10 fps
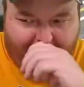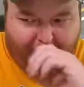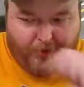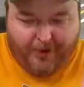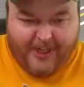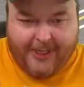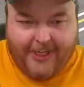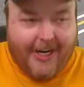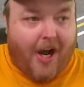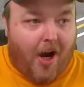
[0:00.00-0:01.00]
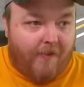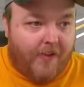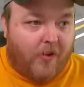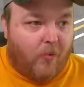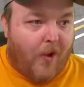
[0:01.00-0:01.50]
That way we can get it off
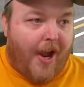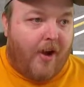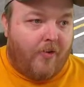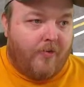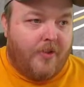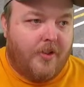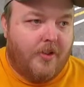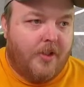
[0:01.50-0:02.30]
the ground.